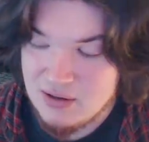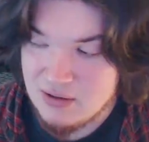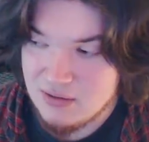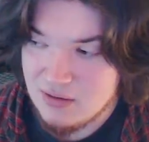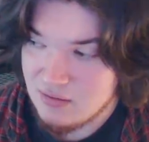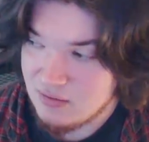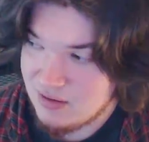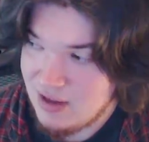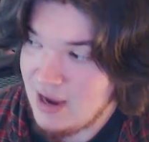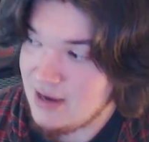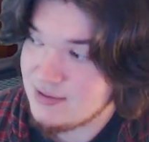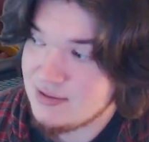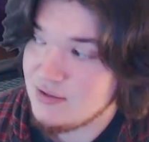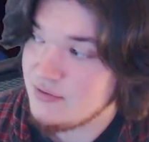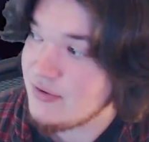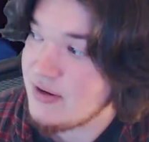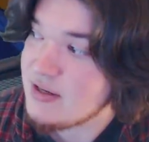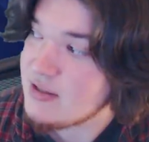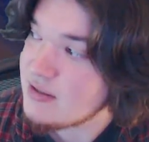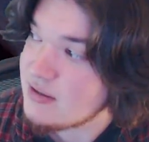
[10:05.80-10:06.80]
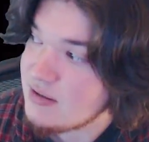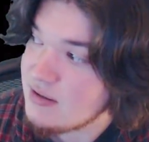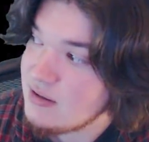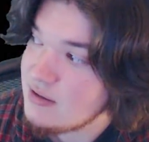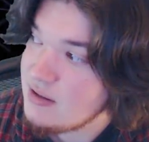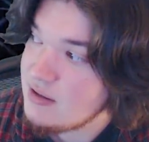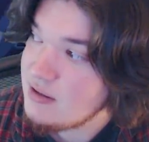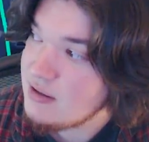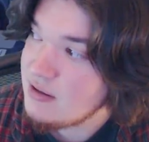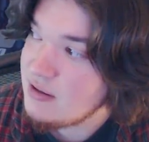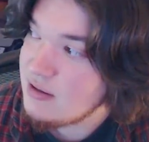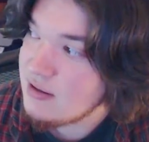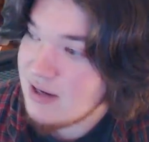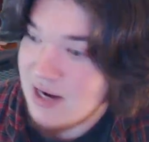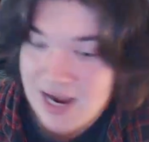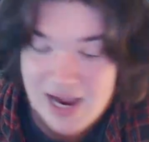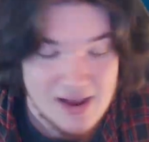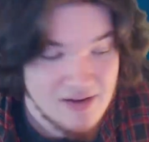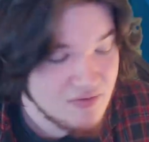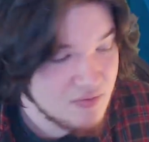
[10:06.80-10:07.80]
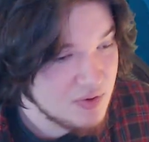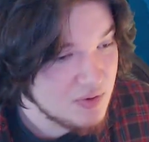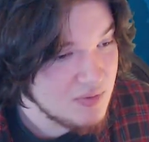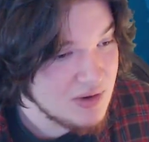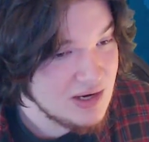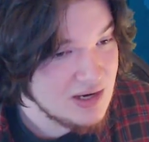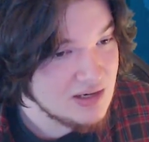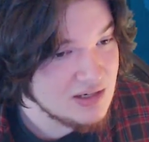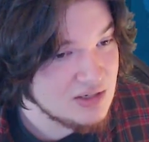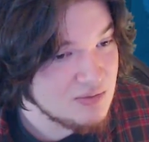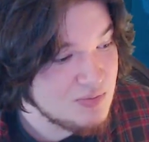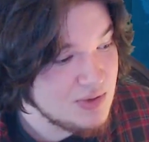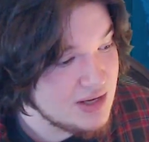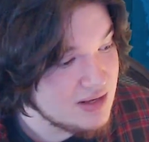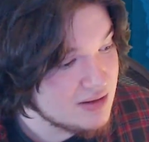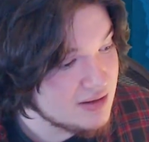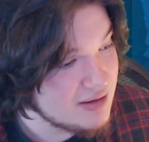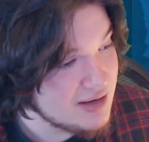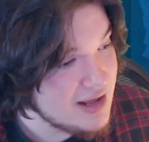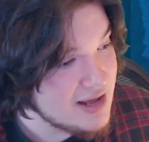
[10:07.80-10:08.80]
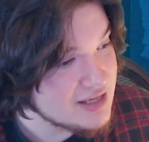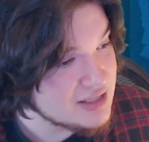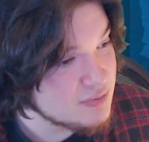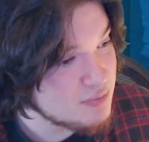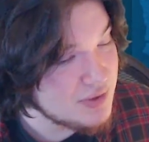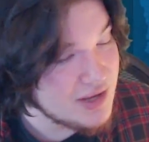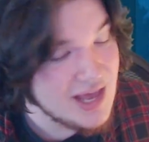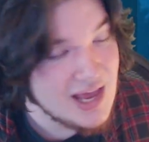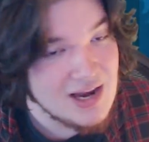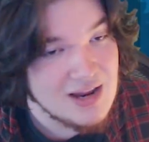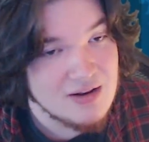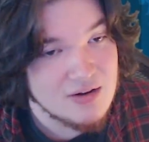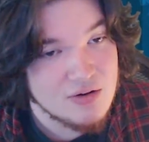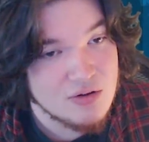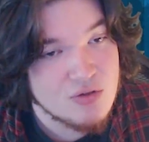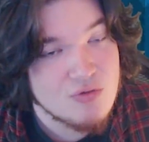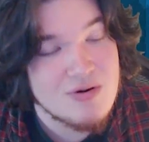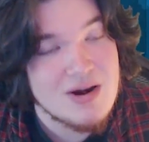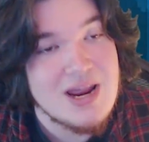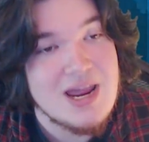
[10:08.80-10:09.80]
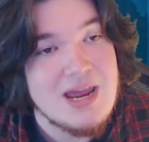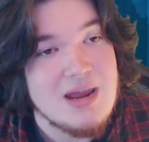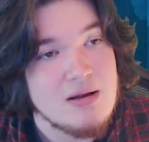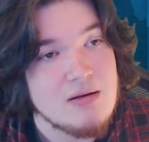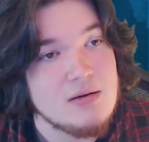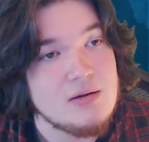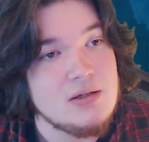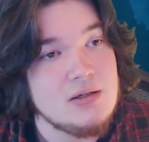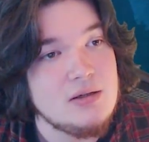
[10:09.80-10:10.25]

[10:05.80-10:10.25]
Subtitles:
The Last of Us. I've been meaning to beat Lost Planet 3.